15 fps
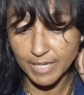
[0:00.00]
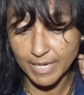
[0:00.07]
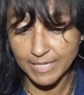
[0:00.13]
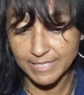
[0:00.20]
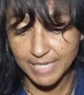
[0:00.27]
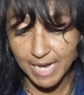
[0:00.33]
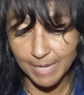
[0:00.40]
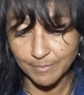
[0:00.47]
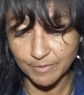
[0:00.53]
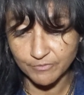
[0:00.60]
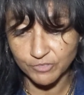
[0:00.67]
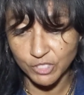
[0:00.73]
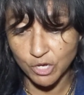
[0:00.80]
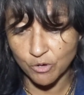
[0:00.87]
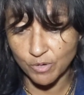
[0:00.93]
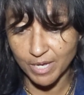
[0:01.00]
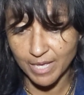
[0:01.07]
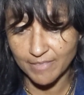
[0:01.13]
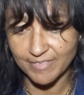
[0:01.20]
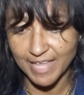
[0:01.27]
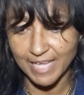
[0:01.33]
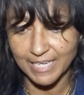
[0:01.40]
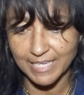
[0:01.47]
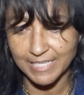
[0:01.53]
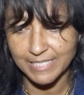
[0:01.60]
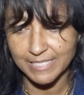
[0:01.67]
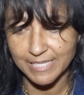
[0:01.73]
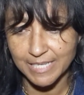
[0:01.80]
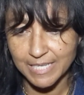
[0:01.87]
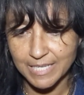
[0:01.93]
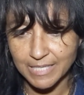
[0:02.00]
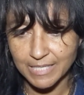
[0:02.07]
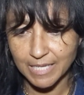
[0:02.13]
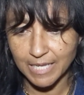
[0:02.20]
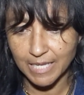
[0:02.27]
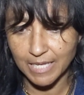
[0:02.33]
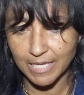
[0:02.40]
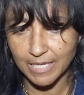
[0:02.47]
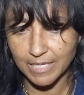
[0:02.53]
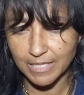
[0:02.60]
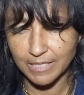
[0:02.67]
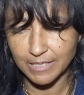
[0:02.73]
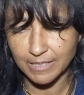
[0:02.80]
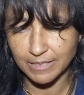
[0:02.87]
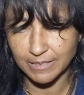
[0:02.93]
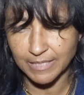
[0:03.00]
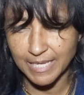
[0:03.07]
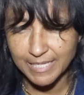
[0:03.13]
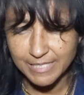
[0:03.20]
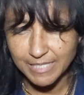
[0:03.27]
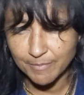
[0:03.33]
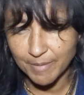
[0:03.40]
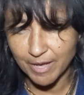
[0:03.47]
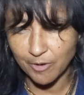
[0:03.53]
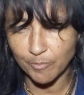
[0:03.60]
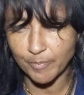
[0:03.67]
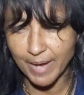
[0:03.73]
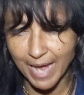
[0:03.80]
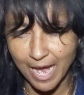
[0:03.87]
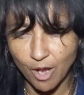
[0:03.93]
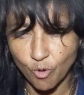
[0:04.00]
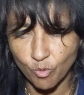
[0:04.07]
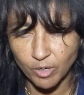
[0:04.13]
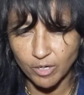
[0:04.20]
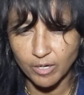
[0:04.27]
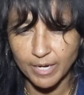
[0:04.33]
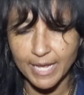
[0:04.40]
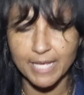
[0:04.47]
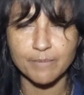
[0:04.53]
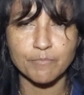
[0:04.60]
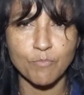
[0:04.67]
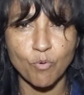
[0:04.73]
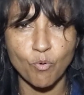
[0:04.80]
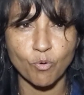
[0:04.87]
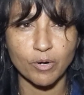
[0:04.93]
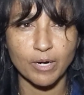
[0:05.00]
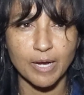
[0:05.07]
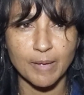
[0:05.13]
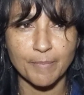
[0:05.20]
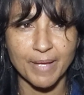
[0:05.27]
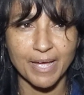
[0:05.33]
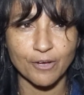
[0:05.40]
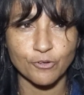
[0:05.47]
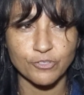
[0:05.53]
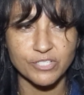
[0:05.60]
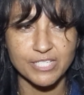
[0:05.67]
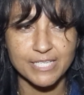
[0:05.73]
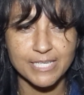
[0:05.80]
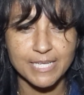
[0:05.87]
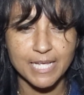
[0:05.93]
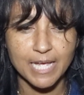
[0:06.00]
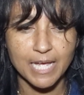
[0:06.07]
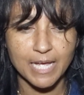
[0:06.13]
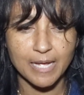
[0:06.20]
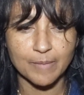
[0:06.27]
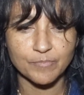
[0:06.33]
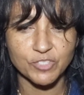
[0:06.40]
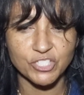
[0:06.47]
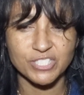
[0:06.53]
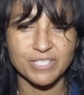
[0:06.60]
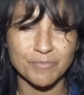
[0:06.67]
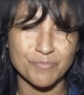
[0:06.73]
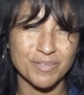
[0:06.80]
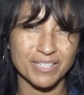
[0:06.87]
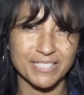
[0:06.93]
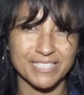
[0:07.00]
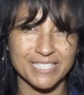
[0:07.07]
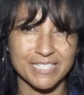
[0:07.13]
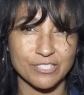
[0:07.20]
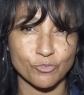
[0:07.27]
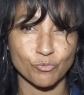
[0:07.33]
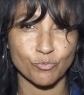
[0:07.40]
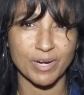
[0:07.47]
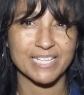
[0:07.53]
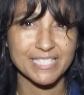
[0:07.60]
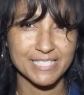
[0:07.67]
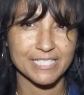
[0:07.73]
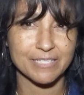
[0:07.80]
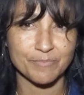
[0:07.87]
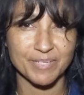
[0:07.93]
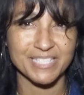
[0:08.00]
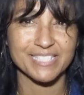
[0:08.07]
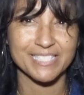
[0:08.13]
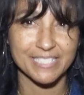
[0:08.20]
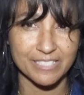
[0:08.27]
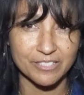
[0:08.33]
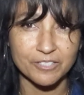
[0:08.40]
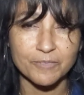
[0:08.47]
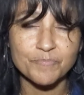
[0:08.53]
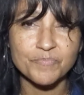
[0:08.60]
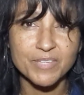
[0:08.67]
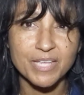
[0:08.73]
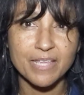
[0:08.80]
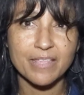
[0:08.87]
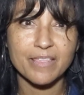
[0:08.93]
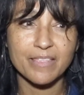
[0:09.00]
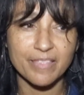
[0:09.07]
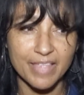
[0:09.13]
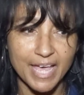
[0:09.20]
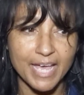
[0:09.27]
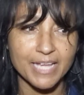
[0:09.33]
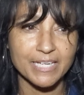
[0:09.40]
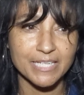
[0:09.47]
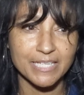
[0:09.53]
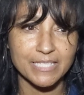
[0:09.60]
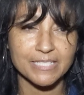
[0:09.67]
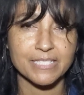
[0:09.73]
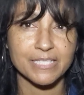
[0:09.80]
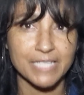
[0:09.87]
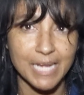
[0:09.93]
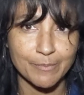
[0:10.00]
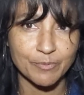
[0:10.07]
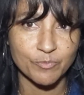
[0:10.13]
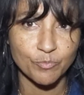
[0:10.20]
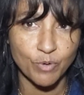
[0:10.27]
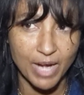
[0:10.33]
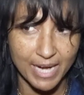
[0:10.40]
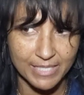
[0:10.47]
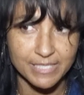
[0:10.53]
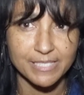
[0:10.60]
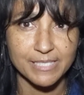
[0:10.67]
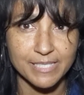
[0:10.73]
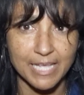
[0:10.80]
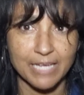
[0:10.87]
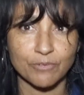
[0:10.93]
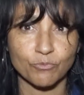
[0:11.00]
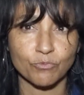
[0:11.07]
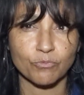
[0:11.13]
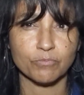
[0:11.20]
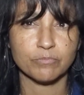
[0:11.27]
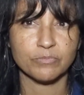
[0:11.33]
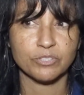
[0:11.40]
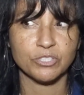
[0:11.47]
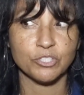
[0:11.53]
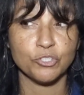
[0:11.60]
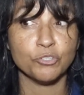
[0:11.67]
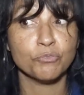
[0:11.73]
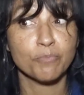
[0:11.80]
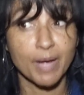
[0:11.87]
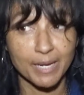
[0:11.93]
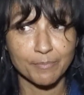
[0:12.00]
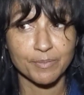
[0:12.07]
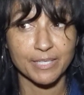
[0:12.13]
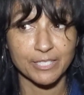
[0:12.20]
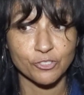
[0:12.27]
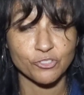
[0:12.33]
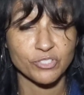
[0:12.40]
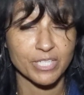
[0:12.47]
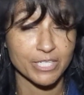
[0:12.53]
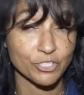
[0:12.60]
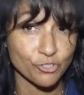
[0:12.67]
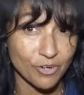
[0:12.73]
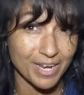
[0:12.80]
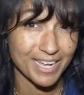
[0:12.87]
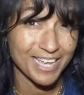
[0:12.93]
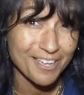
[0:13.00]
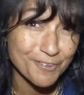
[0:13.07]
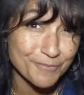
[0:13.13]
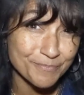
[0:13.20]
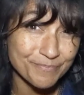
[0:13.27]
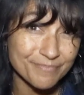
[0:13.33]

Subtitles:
a type of yoga that is less about power and more about just the ability to rest and be still, that is the type of practice that you might be interested in trying out.